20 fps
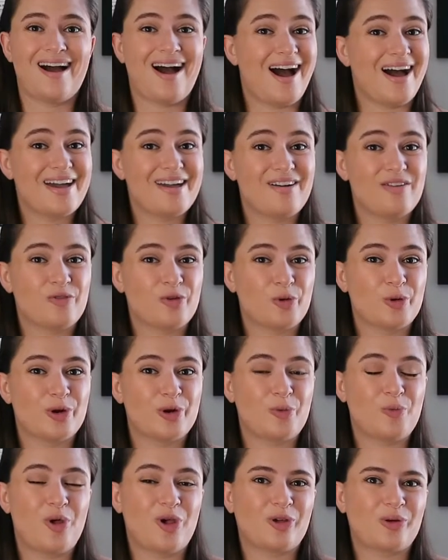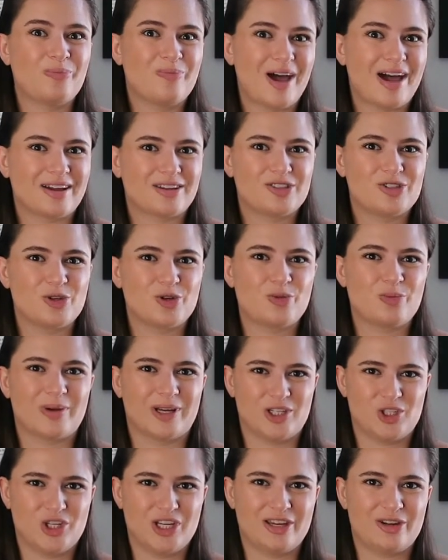Hi everyone, welcome back to my
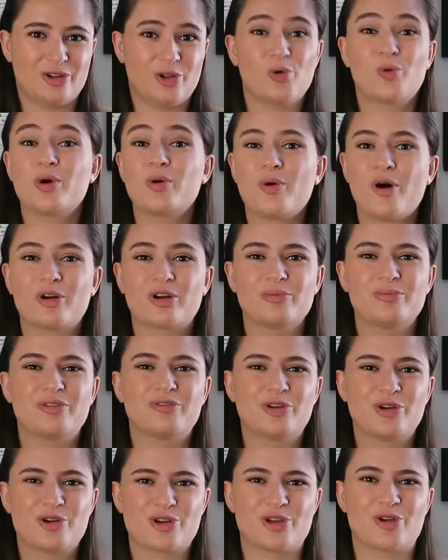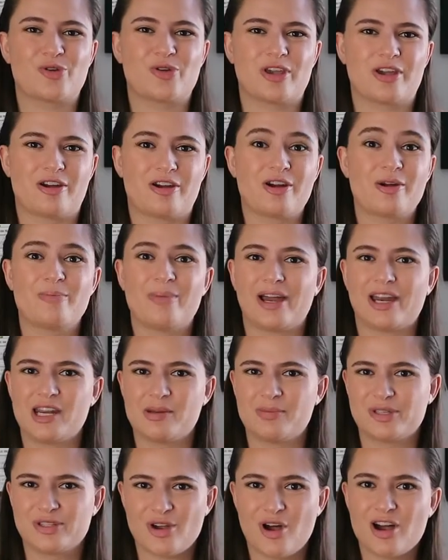channel, or welcome if you're new here. My name
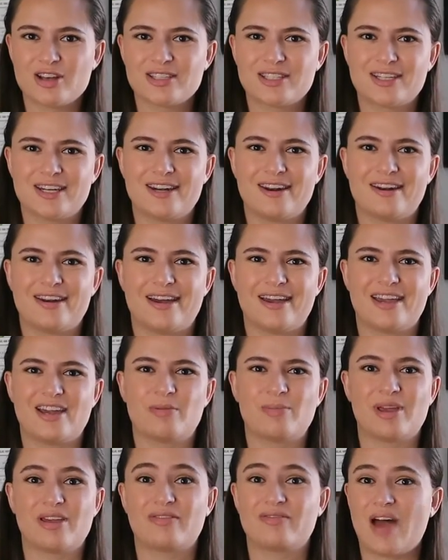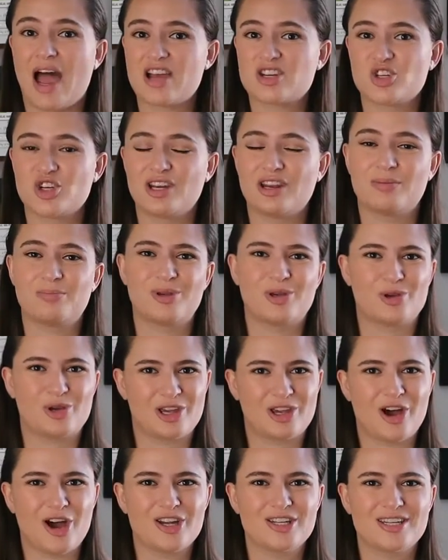is Austen and I am a fashion and beauty
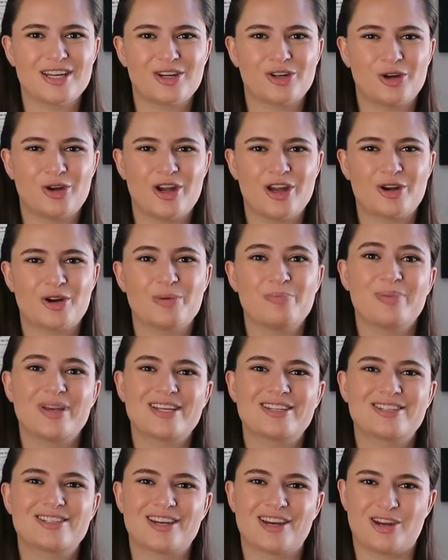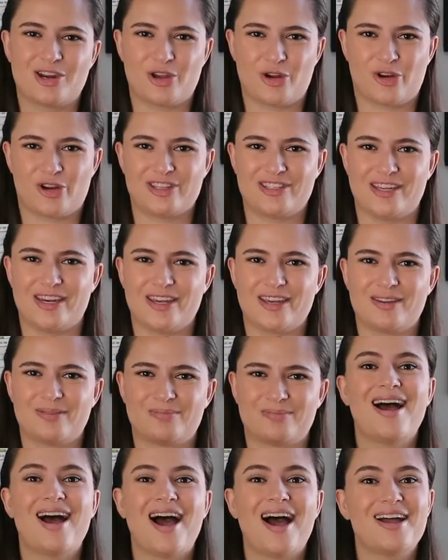content creator based in New York City.
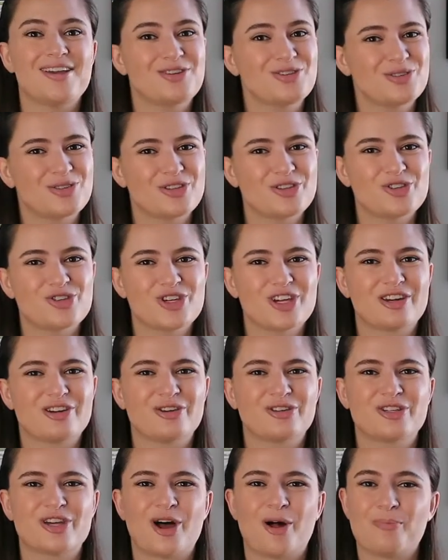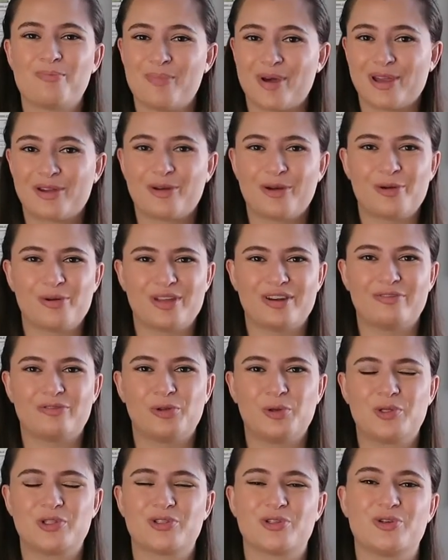I use this channel to help
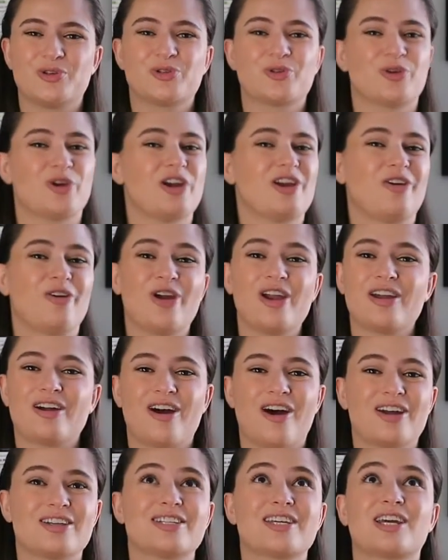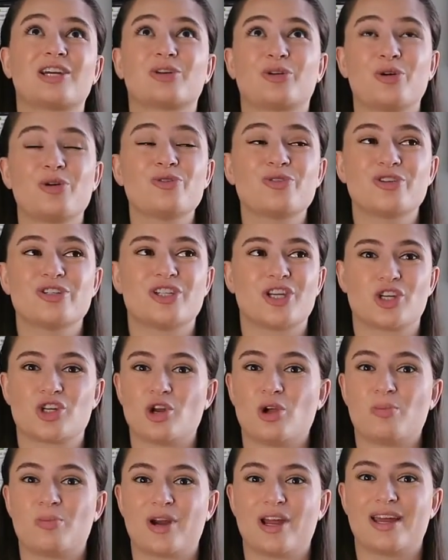micro-influencers create great content, grow their
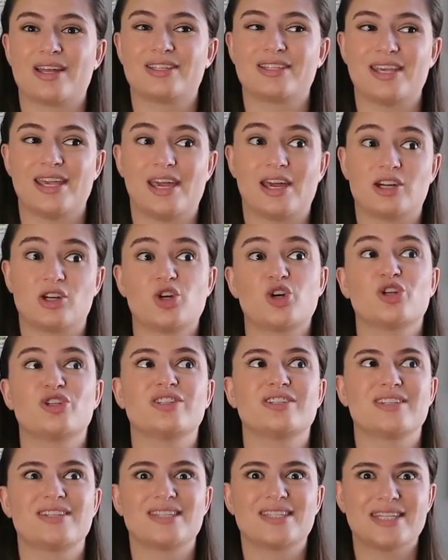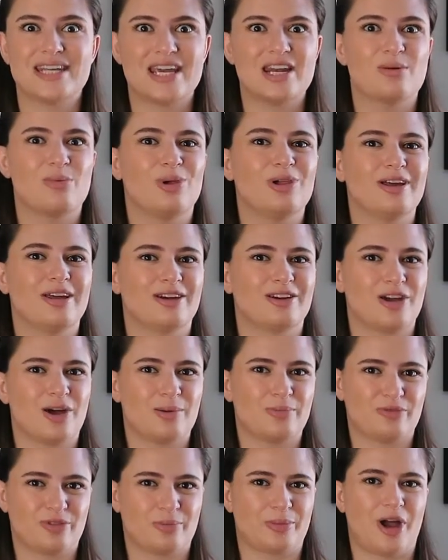digital brands, and earn sustainable
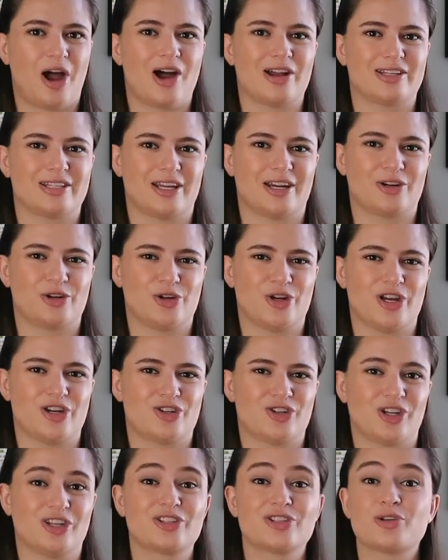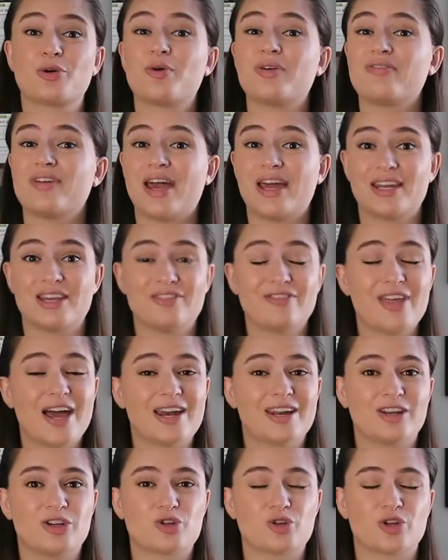income from content creation. So if any of
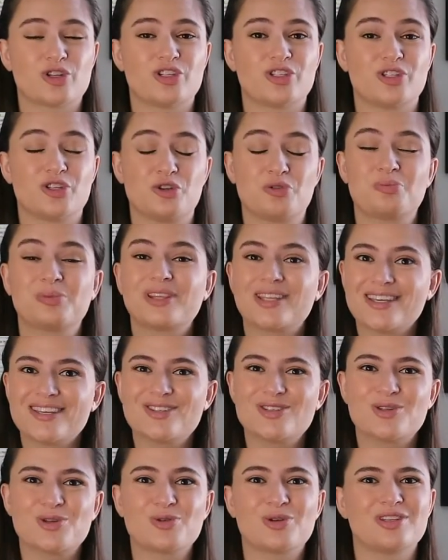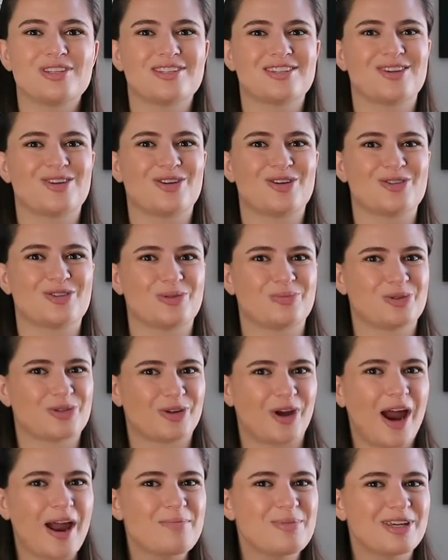that interests you, please do consider
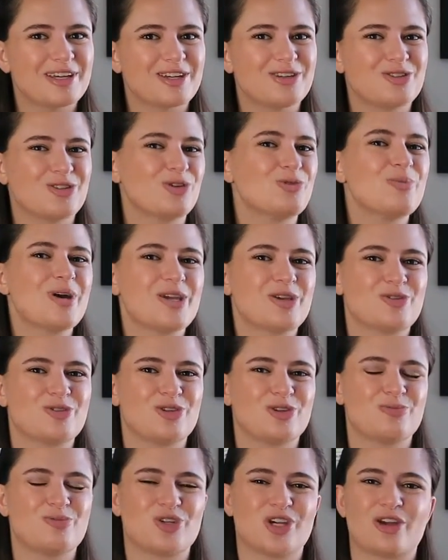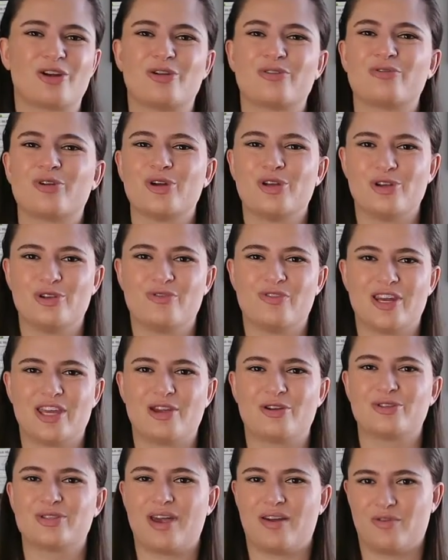subscribing to my YouTube channel for new
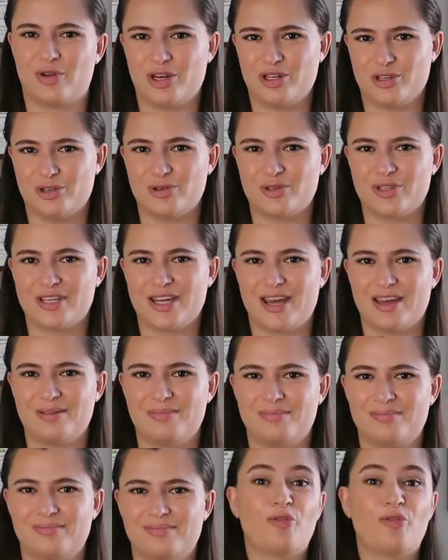videos every Tuesday.